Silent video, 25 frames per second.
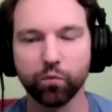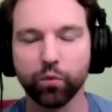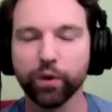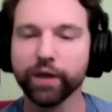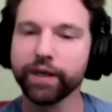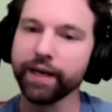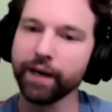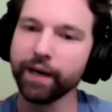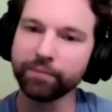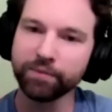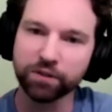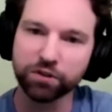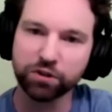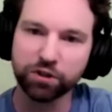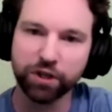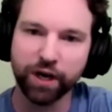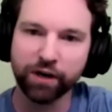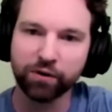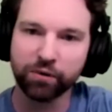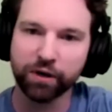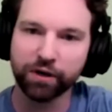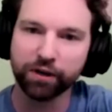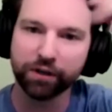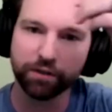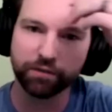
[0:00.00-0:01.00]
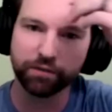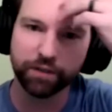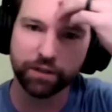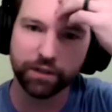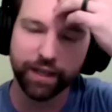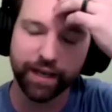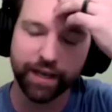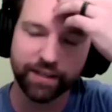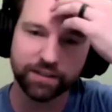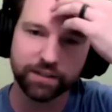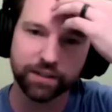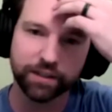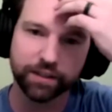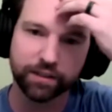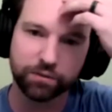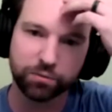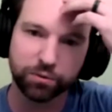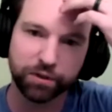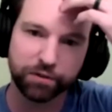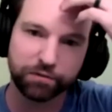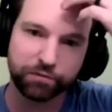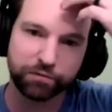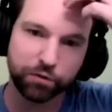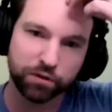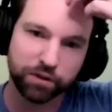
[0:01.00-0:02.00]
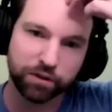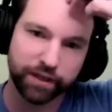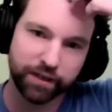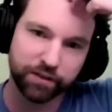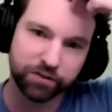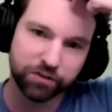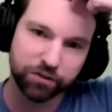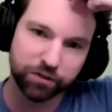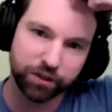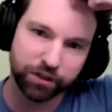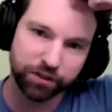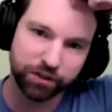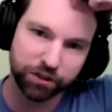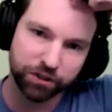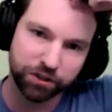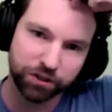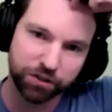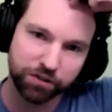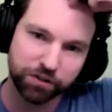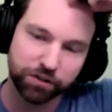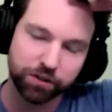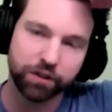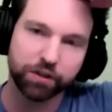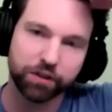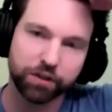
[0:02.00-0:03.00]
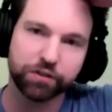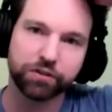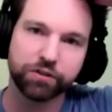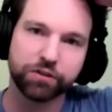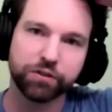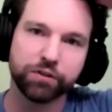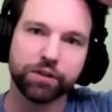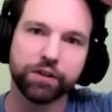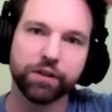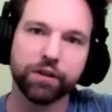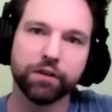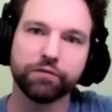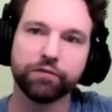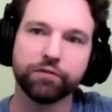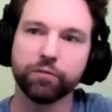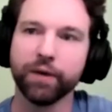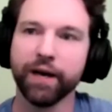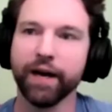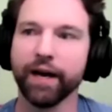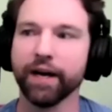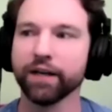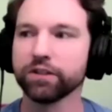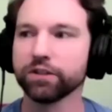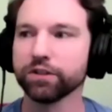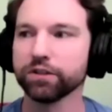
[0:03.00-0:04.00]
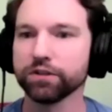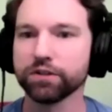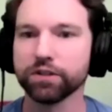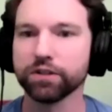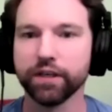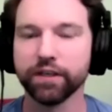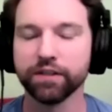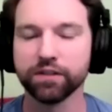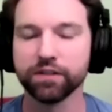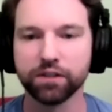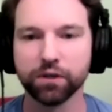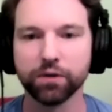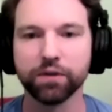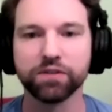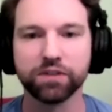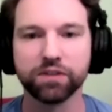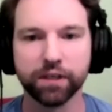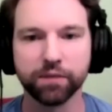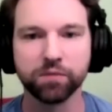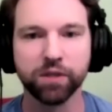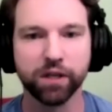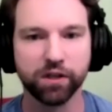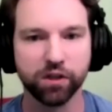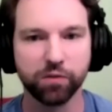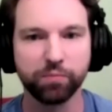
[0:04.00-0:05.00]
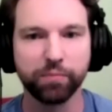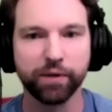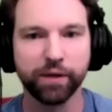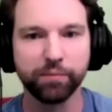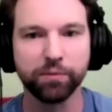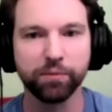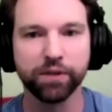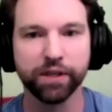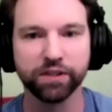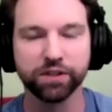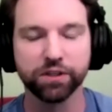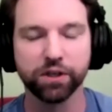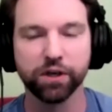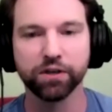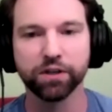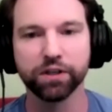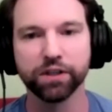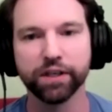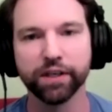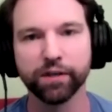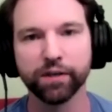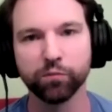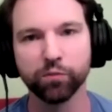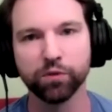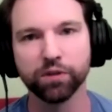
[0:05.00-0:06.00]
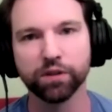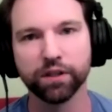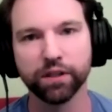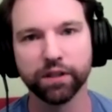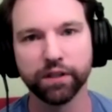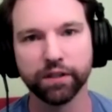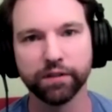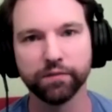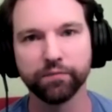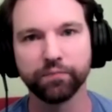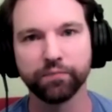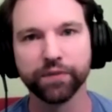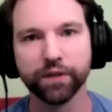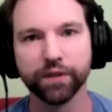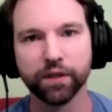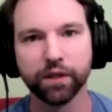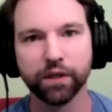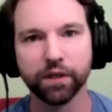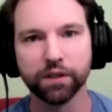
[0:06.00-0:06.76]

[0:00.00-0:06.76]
we kept the track record of the last like three or four thousand auditions at our studio from actors, and so it seemed like the people that turned it in within